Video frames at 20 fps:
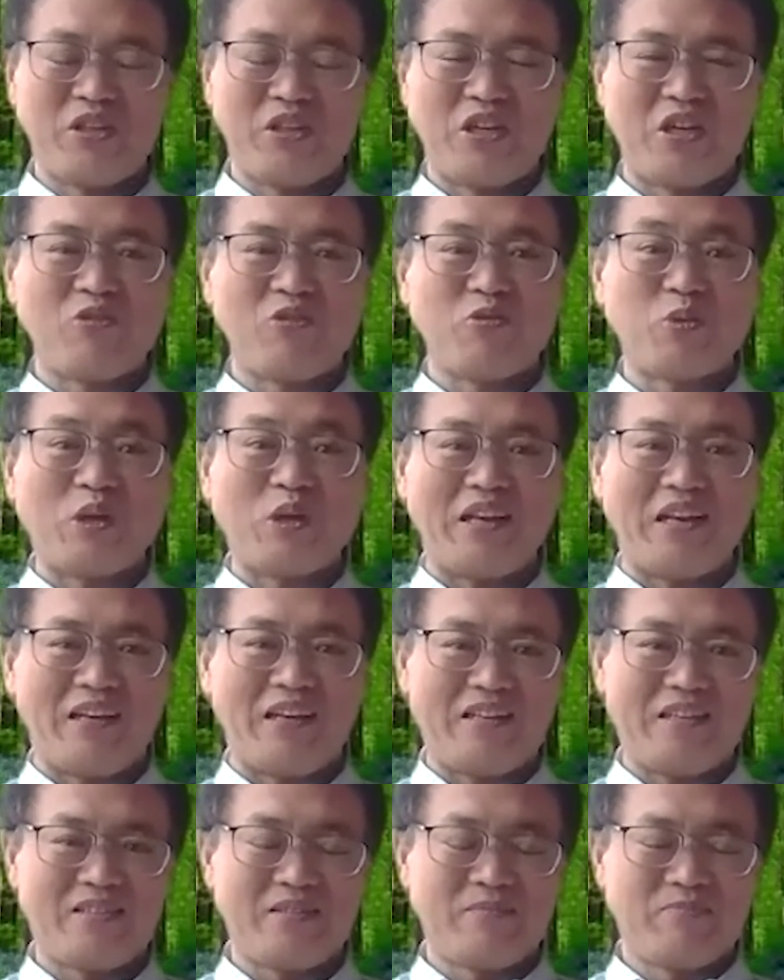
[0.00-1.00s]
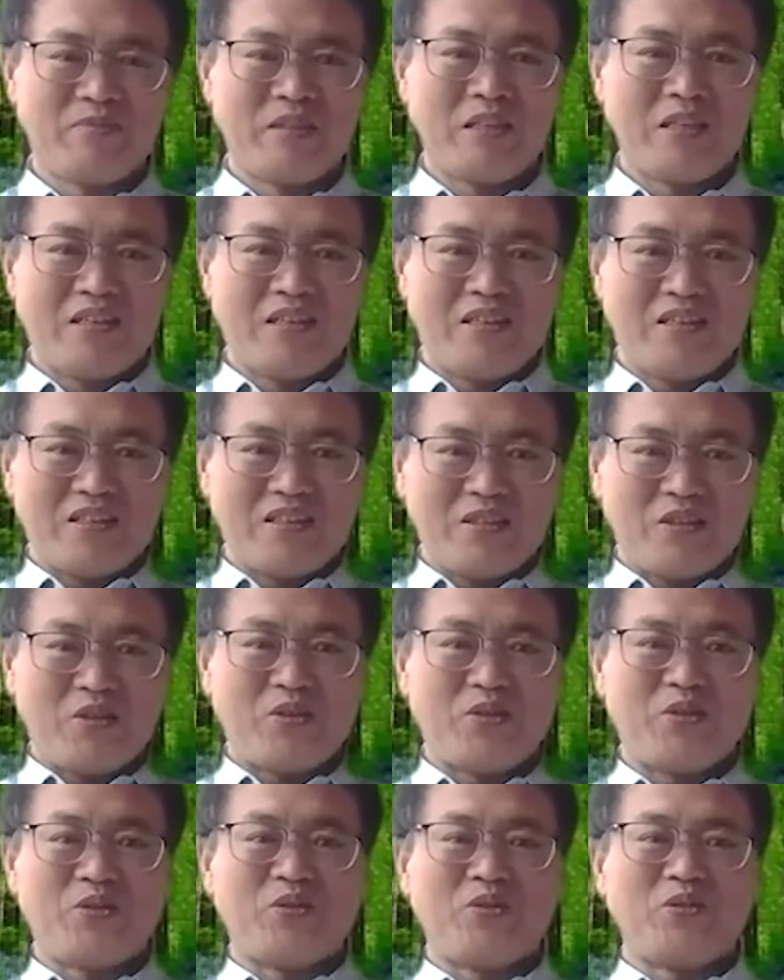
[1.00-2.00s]
not willing
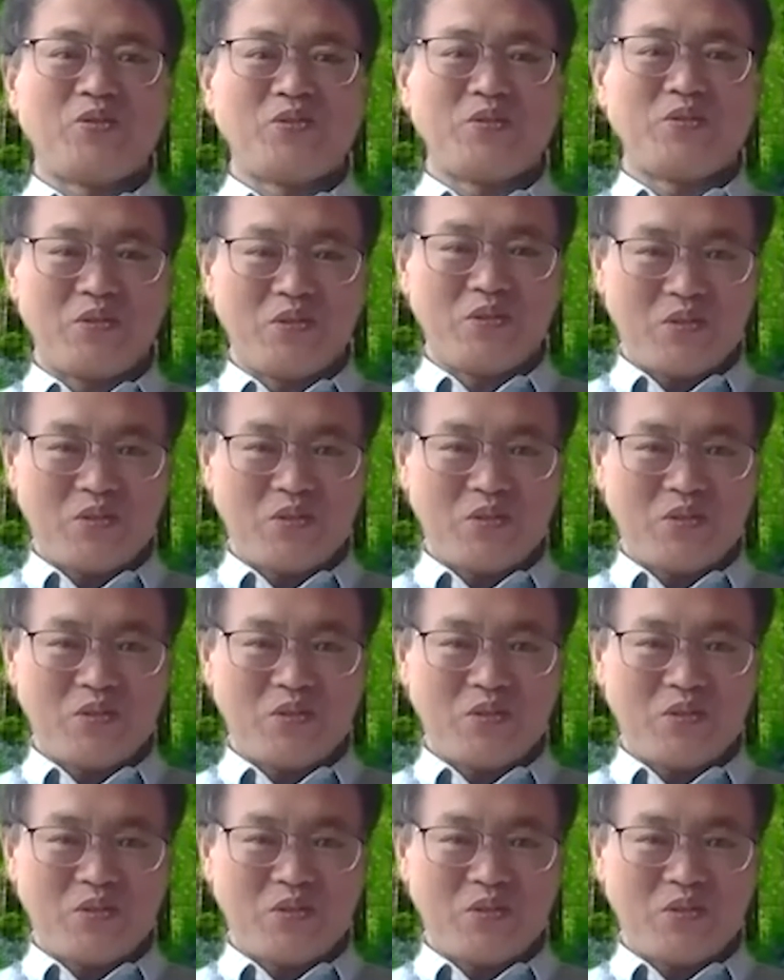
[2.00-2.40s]
to